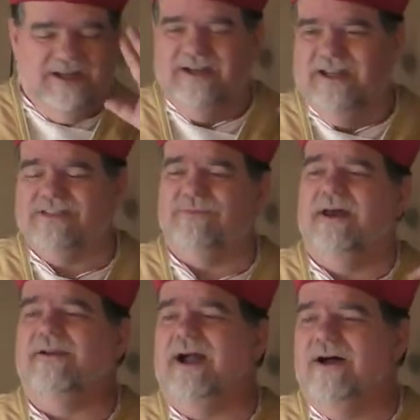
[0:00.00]
gun nests
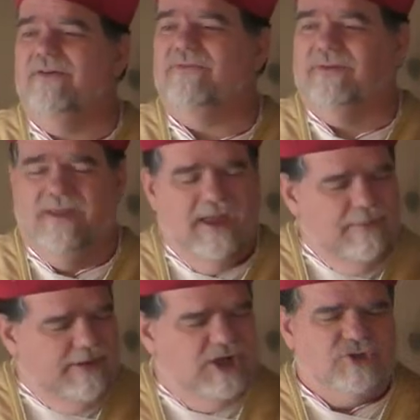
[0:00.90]
around our house and
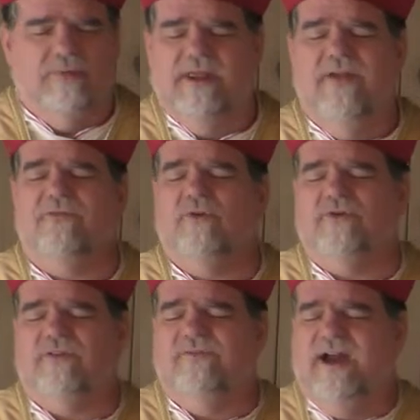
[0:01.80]
making sure ready for
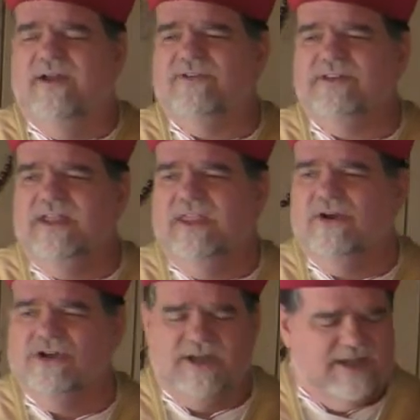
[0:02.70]
5 or 10
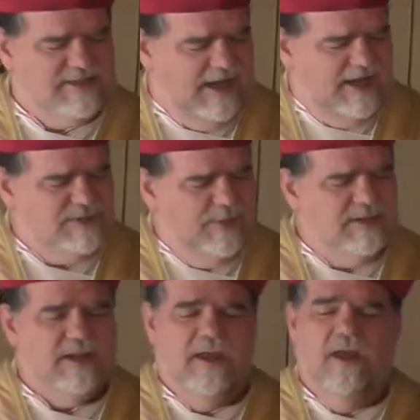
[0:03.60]
year
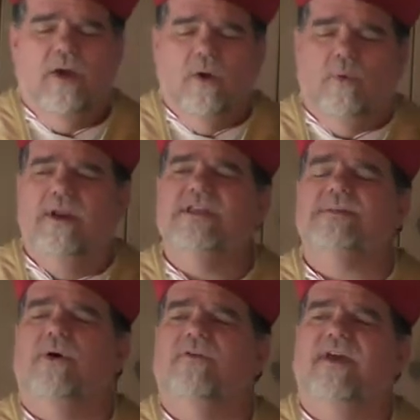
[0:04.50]
chastisement. What is
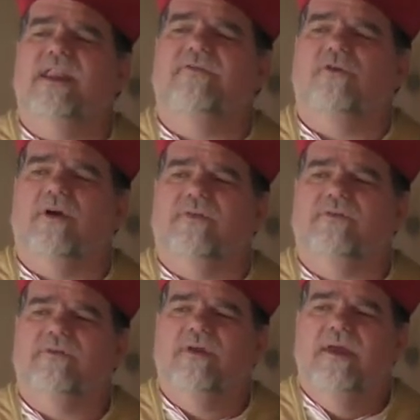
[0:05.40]
the motivating
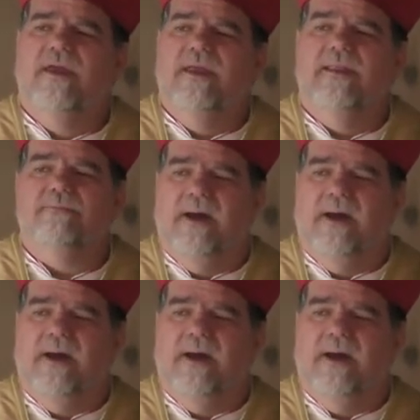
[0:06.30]
force? It